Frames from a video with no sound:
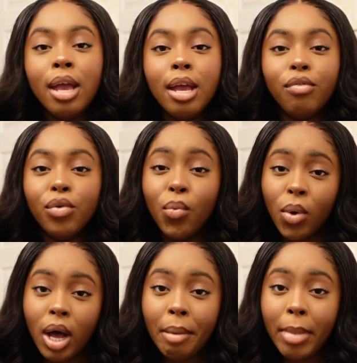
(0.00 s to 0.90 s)
if you
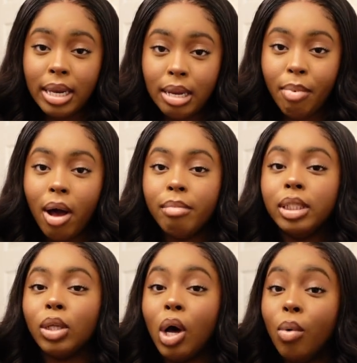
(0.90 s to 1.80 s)
want my Depop,
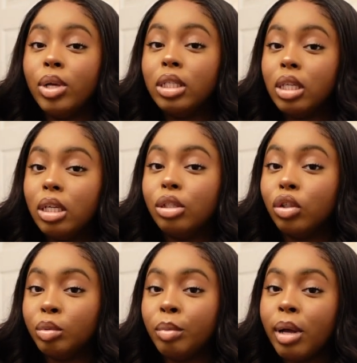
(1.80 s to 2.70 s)
it's always in the
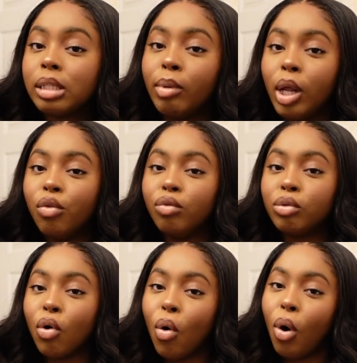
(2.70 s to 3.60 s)
description box below. If you
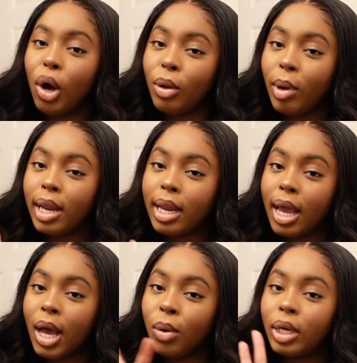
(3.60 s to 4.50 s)
scroll all the way
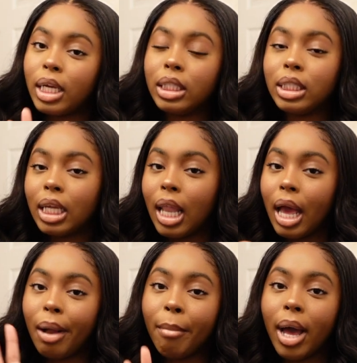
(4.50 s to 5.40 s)
down to
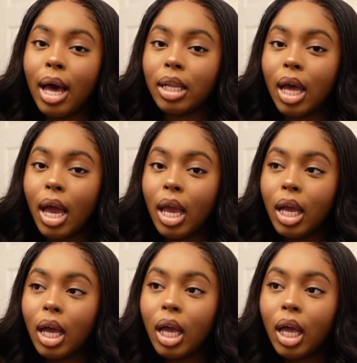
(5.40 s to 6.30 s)
like my like
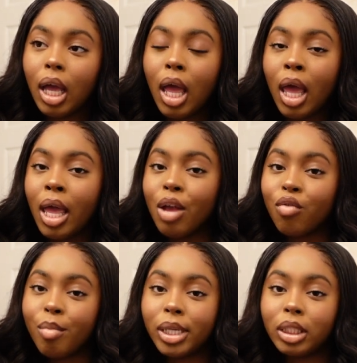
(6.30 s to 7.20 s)

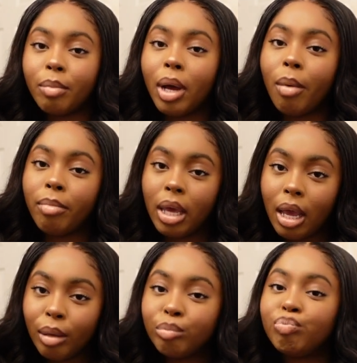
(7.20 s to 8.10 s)
information about
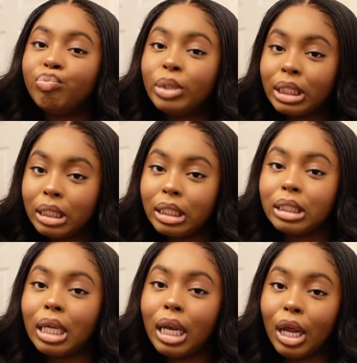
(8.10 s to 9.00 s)
me, it's
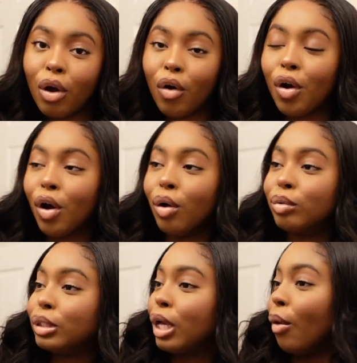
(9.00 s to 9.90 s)
in there, girl.
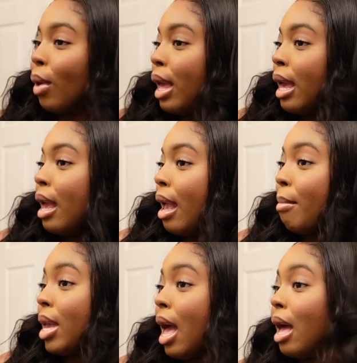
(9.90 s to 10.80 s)
So hit
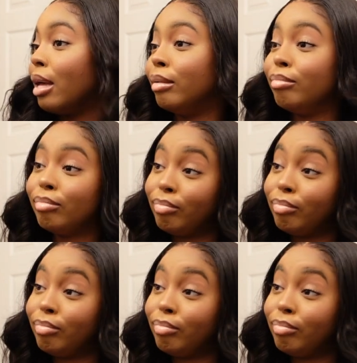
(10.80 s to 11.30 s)
me up.